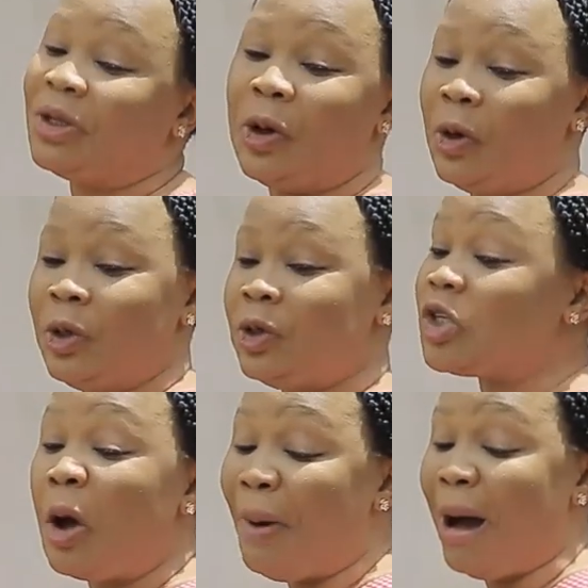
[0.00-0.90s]
it though.
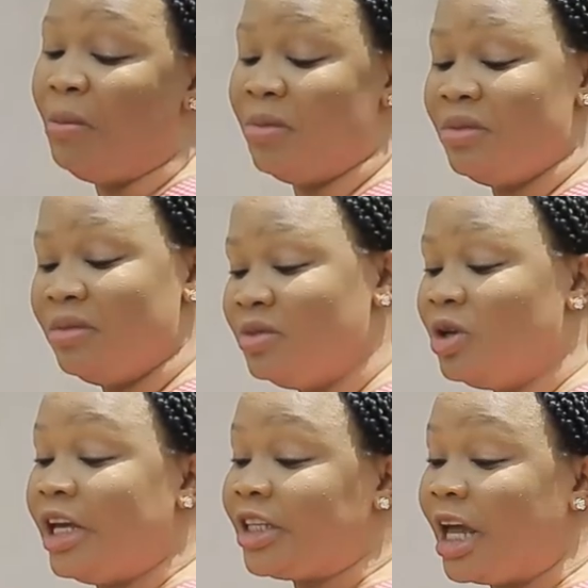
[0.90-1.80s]
Stop up.
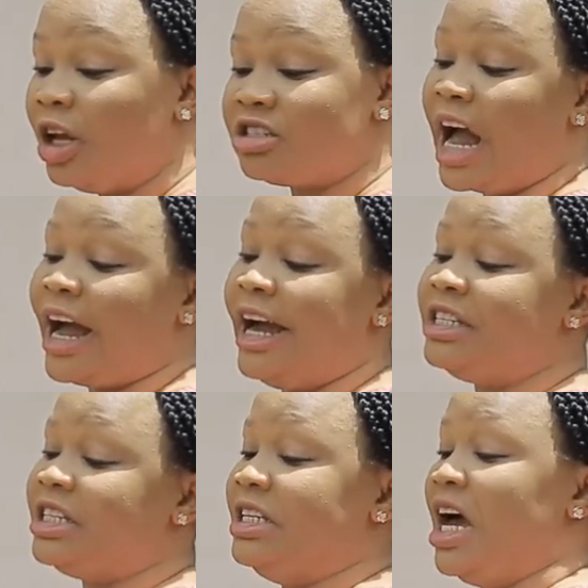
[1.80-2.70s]
What they tell us that kind
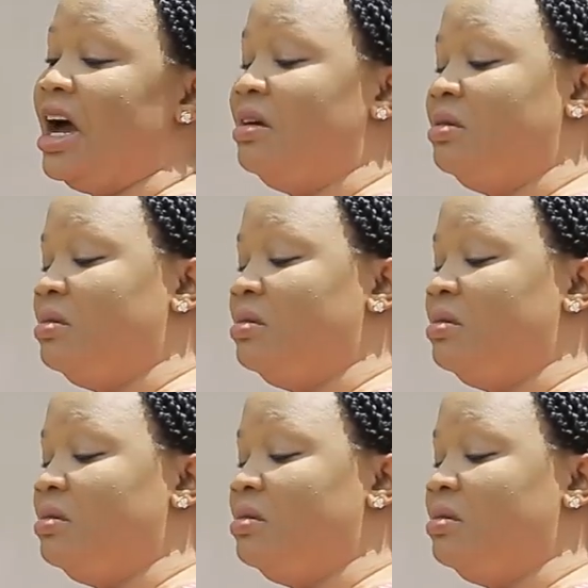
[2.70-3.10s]
of thing now.